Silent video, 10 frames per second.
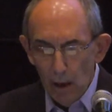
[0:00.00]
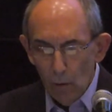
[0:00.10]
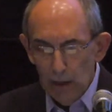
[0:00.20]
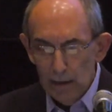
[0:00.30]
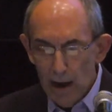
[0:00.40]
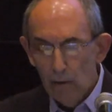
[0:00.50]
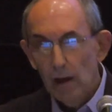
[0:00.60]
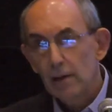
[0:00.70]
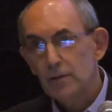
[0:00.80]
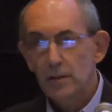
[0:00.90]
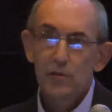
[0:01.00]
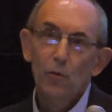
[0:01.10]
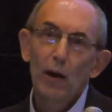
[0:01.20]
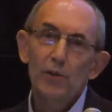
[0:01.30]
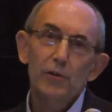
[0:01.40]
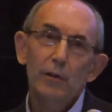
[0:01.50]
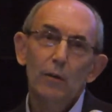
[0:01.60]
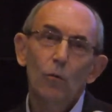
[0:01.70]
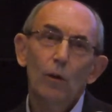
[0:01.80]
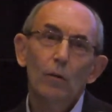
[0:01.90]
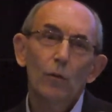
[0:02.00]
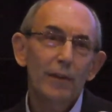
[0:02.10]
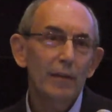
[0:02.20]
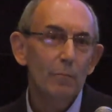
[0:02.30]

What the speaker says: We now have a situation where within